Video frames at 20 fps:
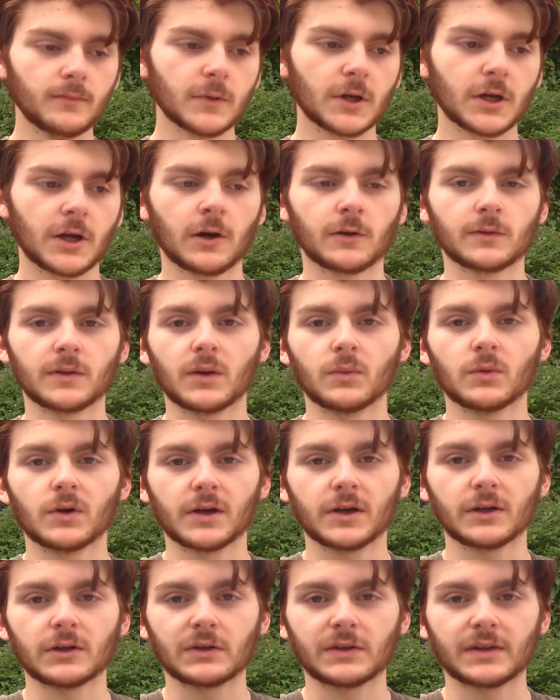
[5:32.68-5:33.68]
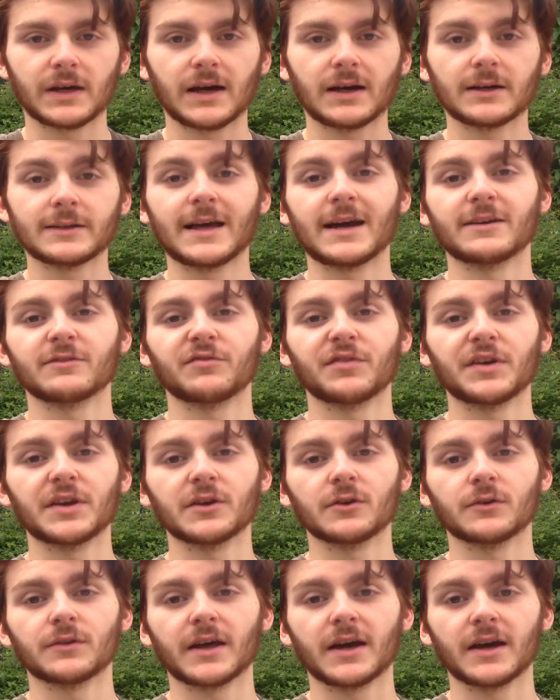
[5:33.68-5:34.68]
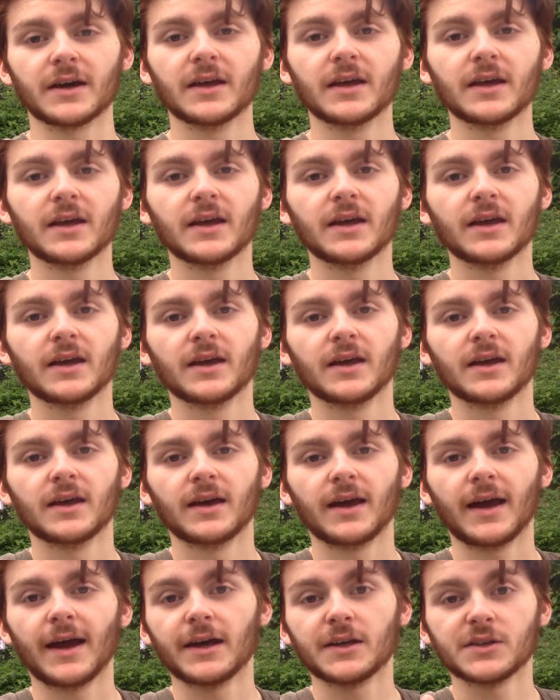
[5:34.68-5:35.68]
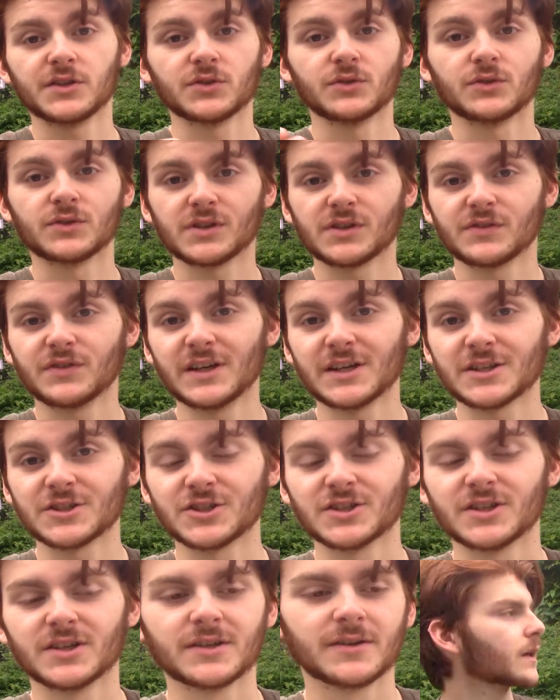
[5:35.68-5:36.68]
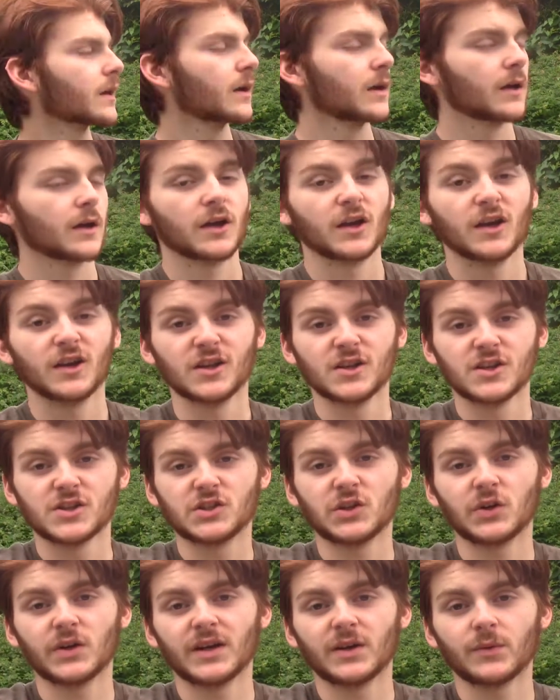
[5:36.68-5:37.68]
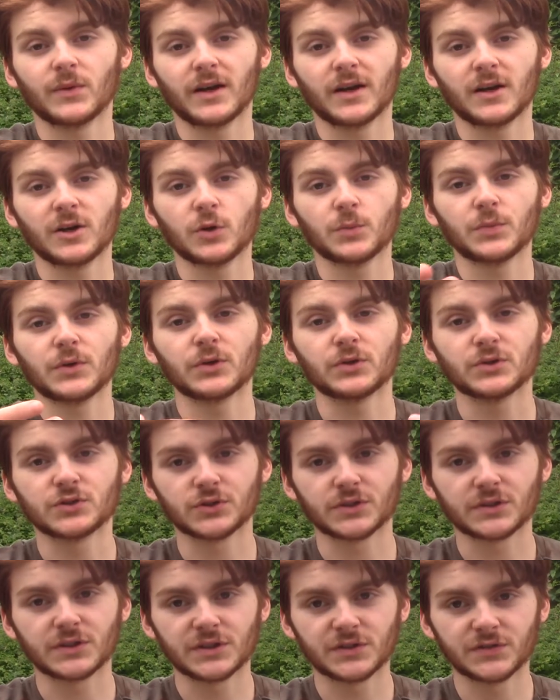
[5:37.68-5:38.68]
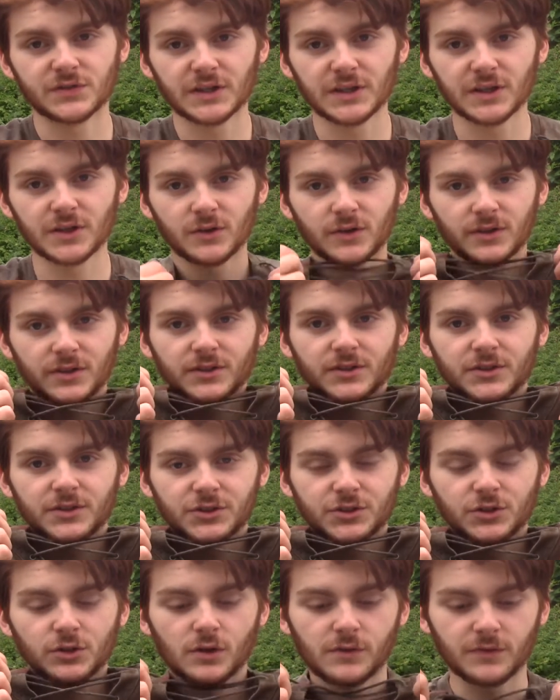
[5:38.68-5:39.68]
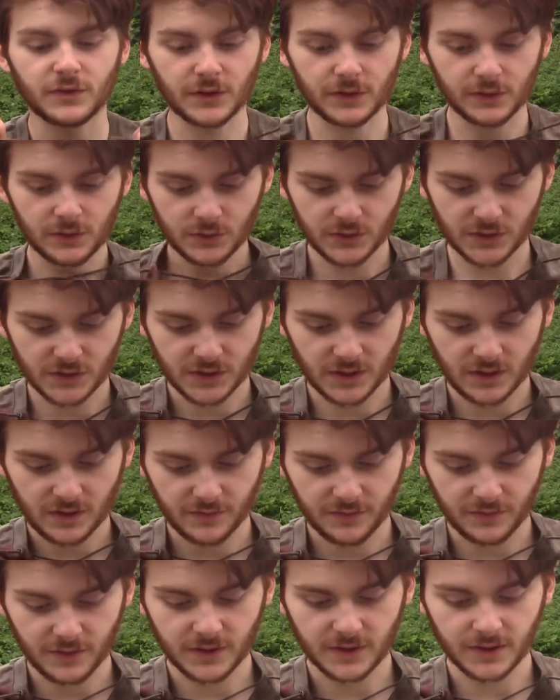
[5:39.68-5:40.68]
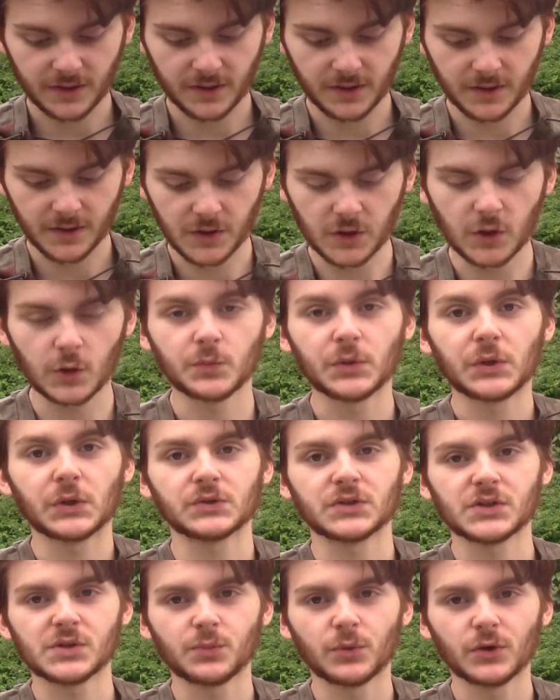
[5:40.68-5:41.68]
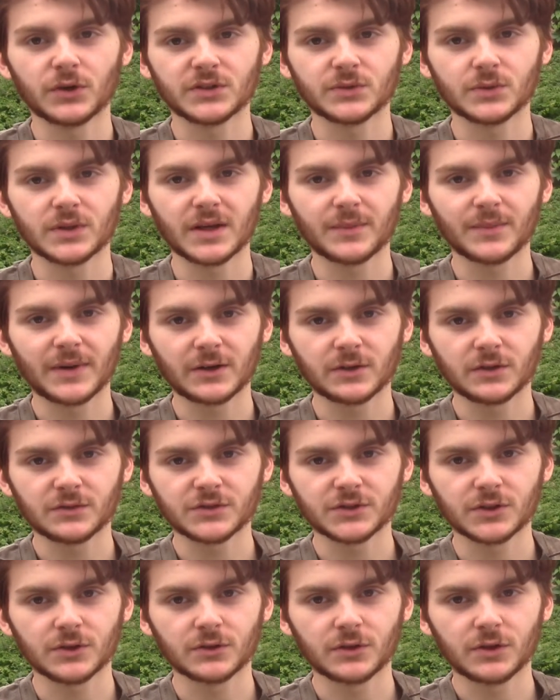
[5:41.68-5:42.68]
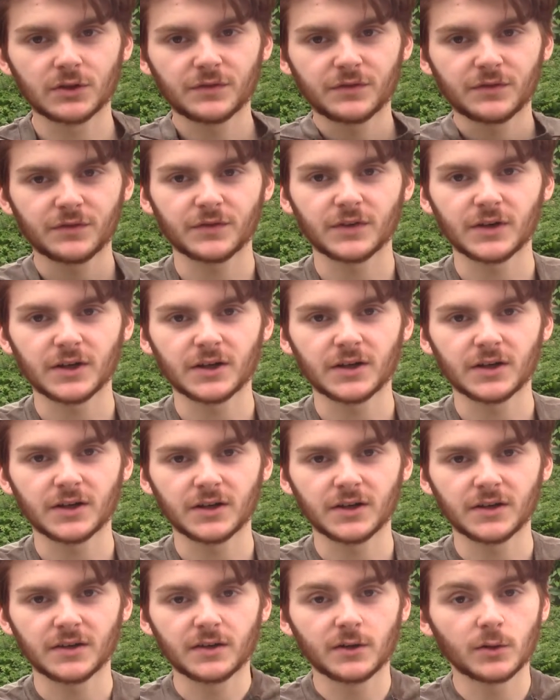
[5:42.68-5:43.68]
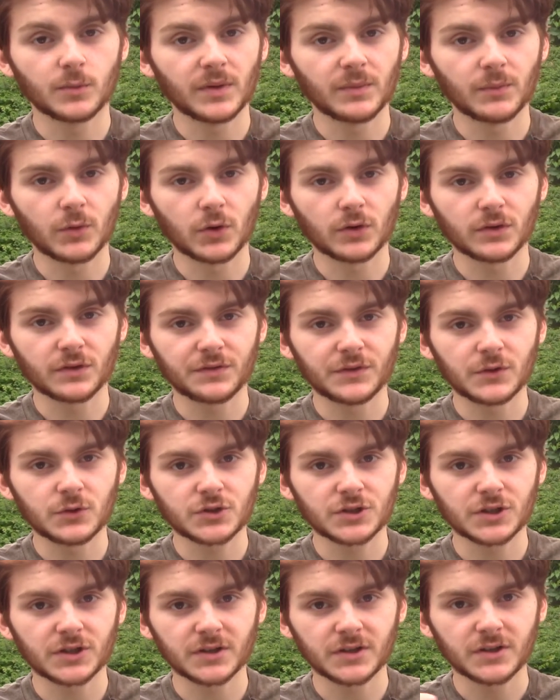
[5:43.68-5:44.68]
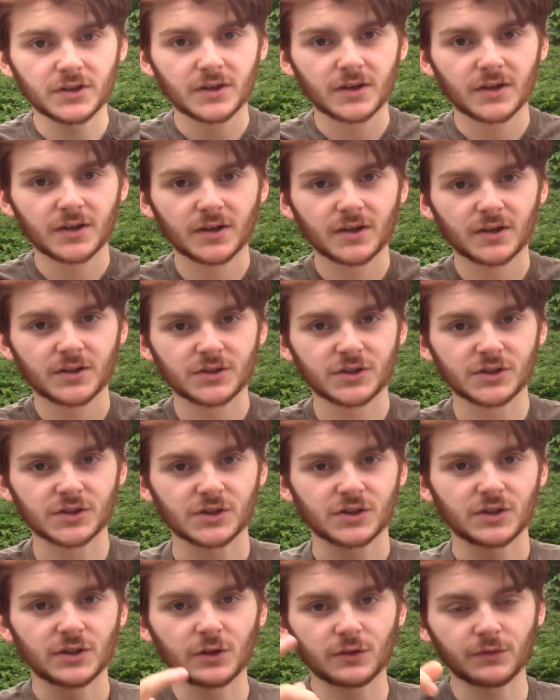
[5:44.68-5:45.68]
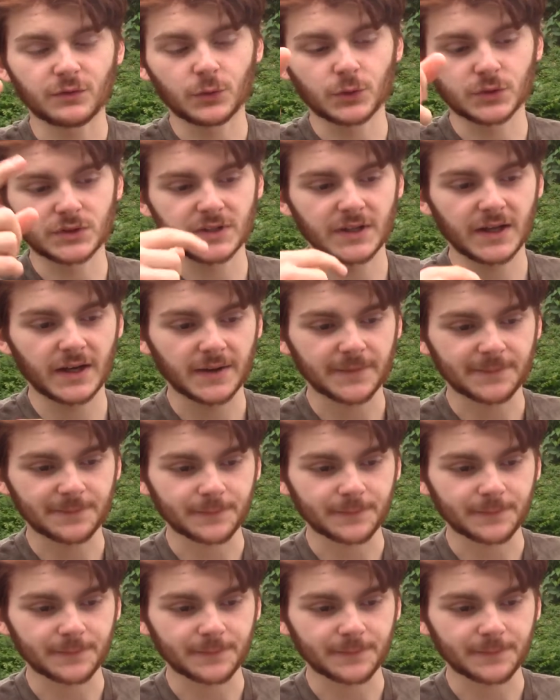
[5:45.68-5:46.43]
Currently working on that. I'll have a video on that as soon as it's finished. So anyway, I hope you enjoyed this video and the show off of the new stuff. I hope you're not disappointed with the amount of showing off. There will be more in the future. Just look forward to that.